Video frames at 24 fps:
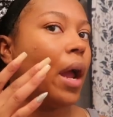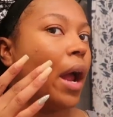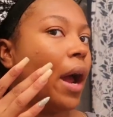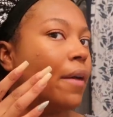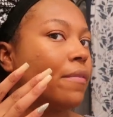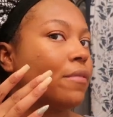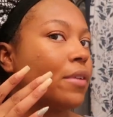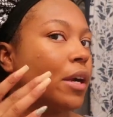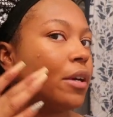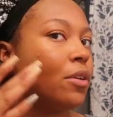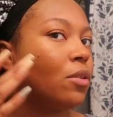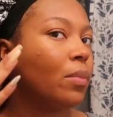
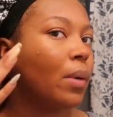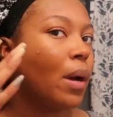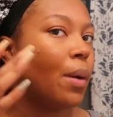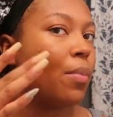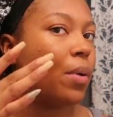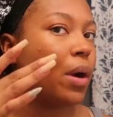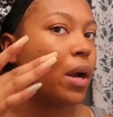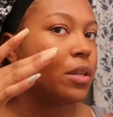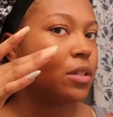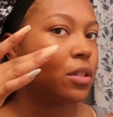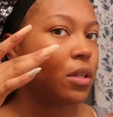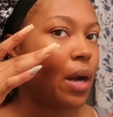After I do my
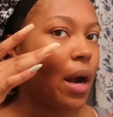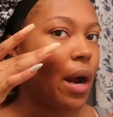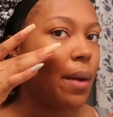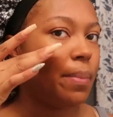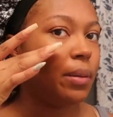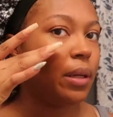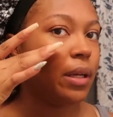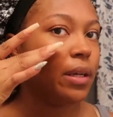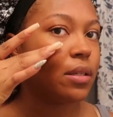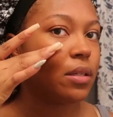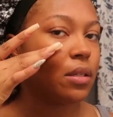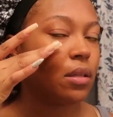bronzer, I
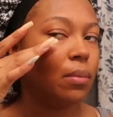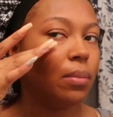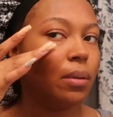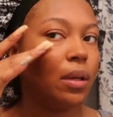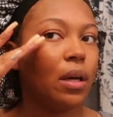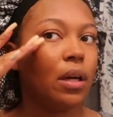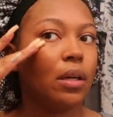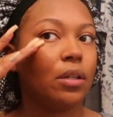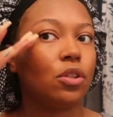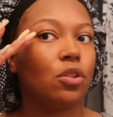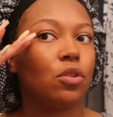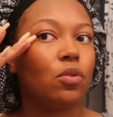place the
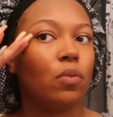blush